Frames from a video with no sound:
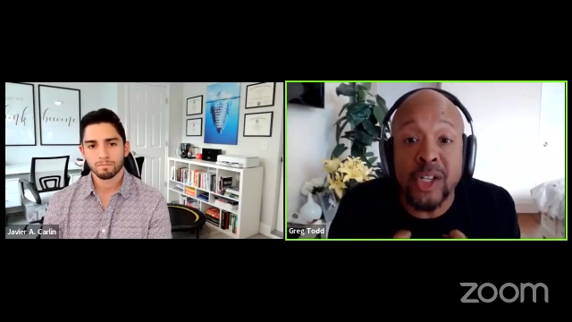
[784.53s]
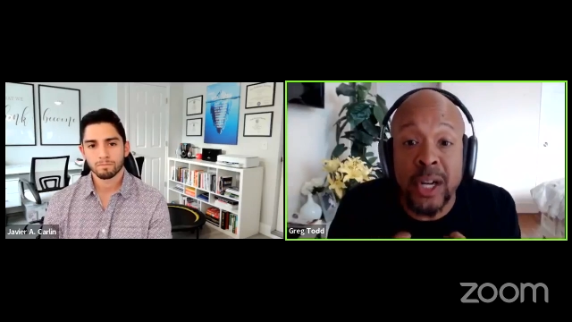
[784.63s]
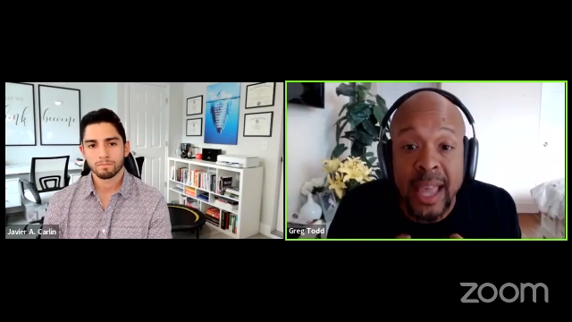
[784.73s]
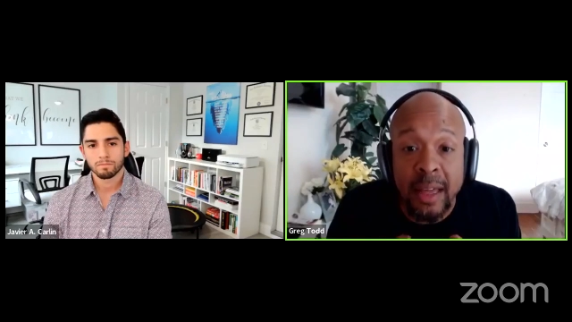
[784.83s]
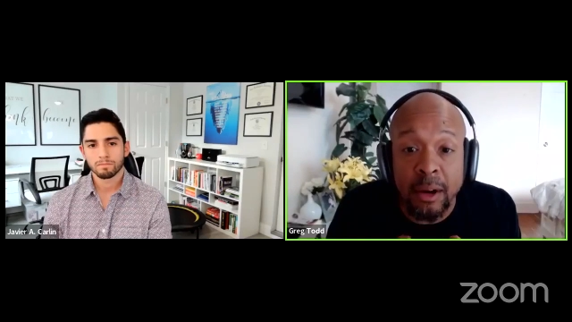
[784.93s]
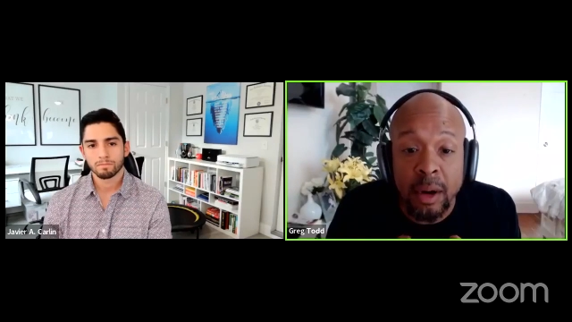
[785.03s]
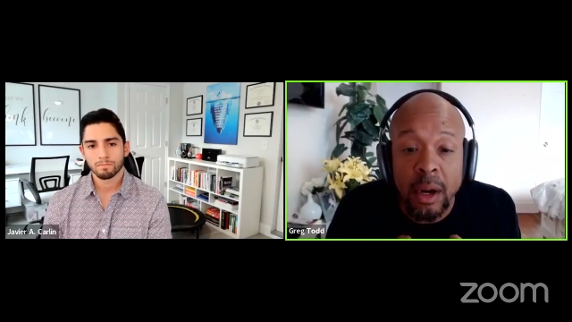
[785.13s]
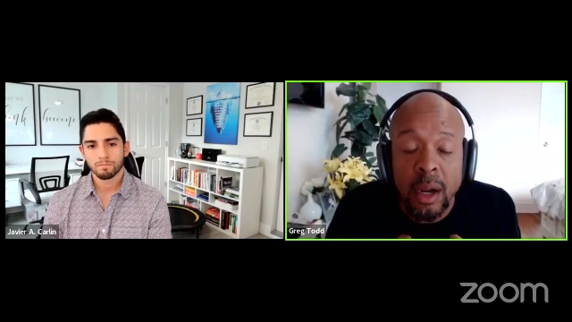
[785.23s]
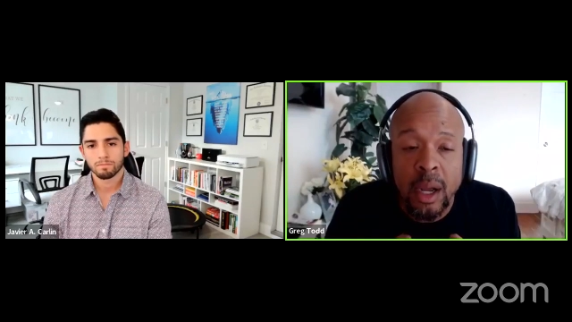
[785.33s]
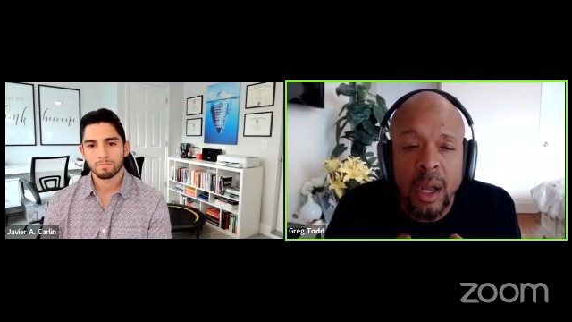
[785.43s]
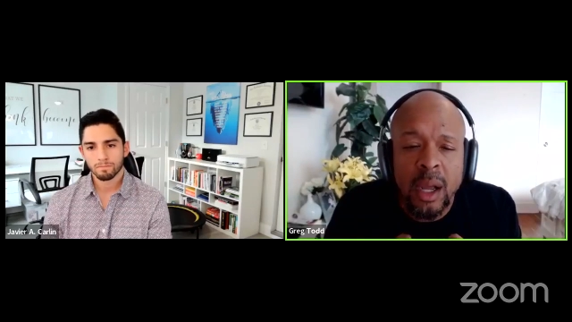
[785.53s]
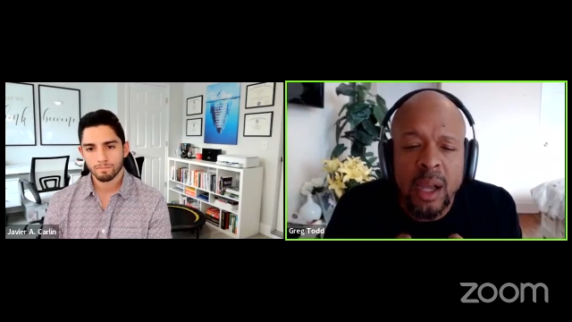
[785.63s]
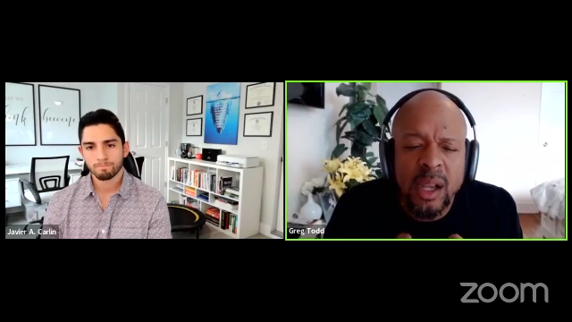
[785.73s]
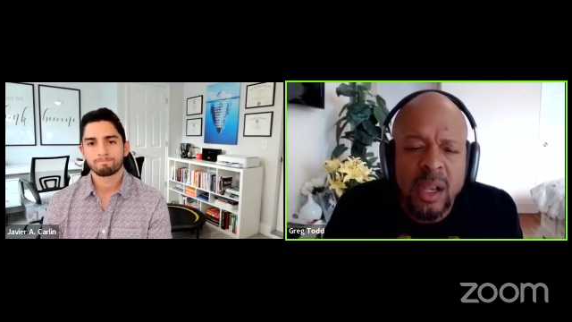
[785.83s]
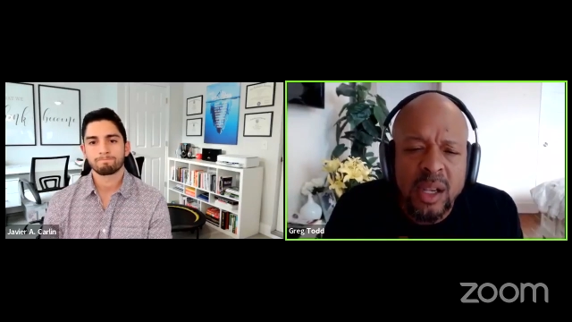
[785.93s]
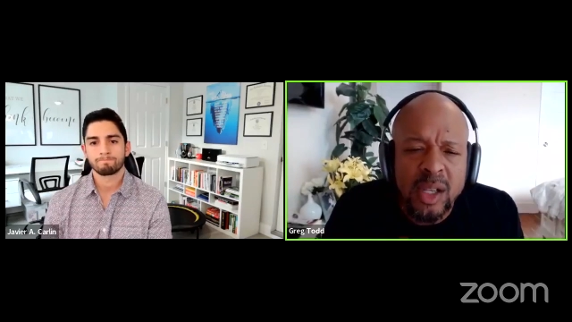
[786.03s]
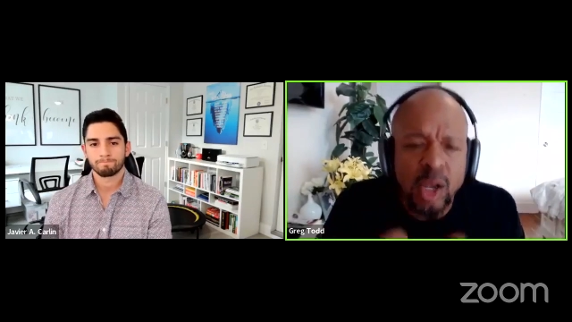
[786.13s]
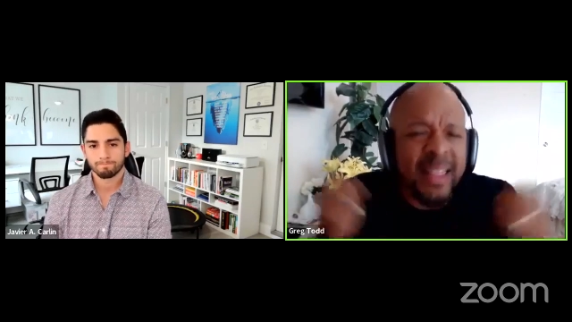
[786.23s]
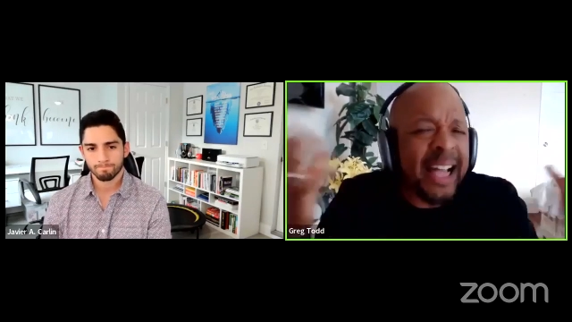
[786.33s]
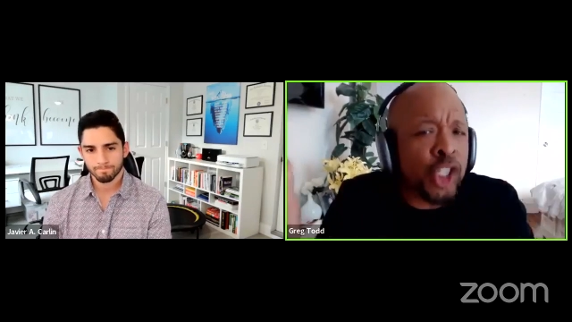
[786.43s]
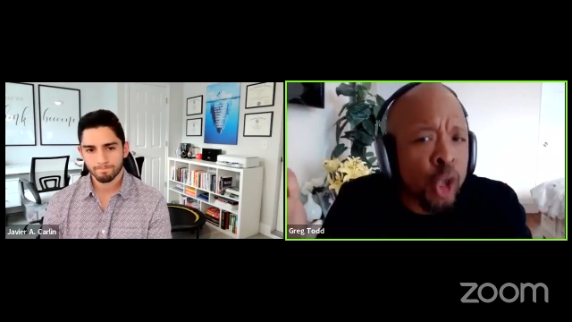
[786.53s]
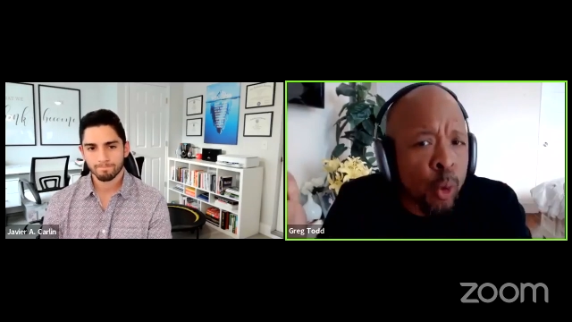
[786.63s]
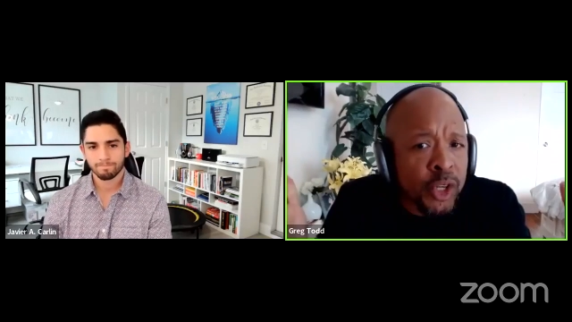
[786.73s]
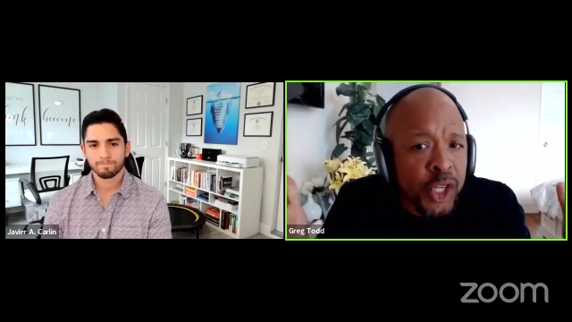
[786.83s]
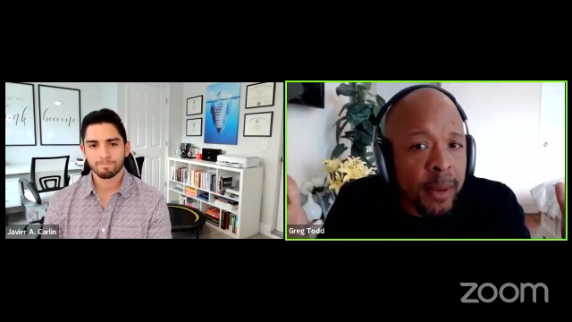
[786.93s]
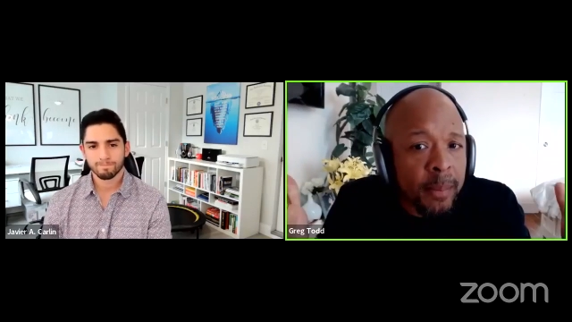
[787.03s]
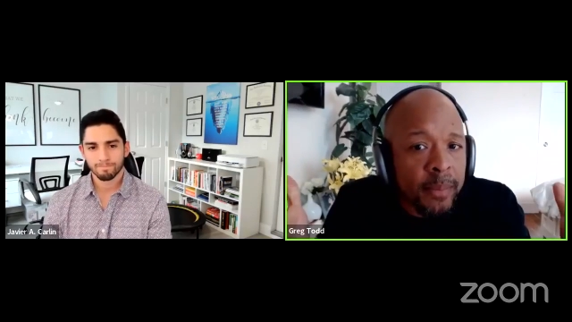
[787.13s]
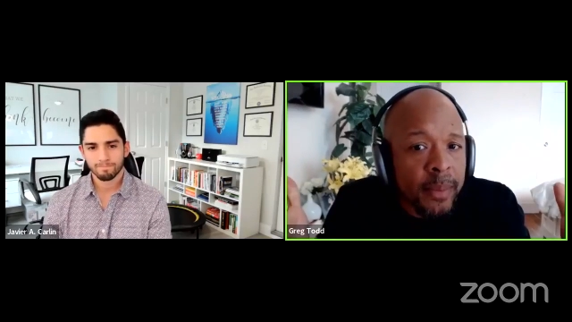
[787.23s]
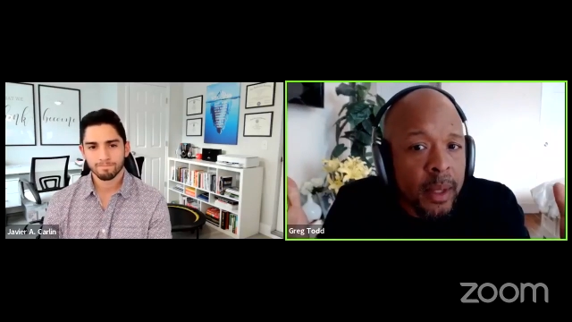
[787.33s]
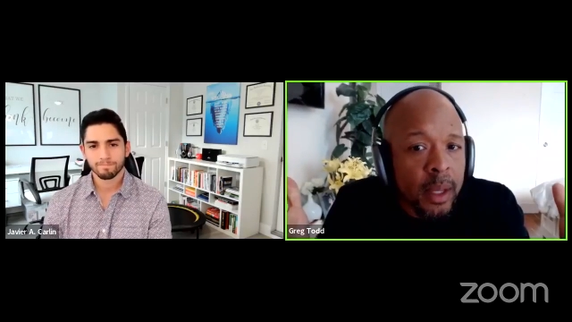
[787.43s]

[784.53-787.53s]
Speaker 1: our mission together. So that's stewardship.